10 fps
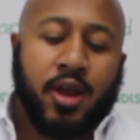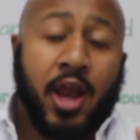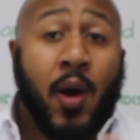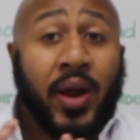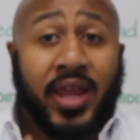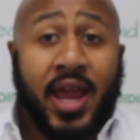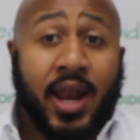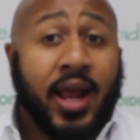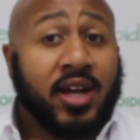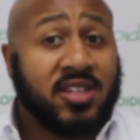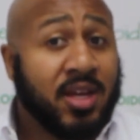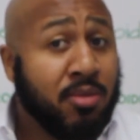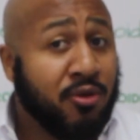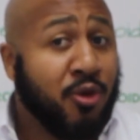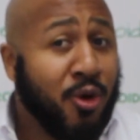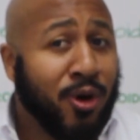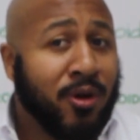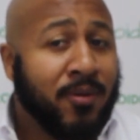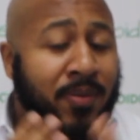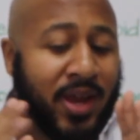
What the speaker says: Now again, like I said before,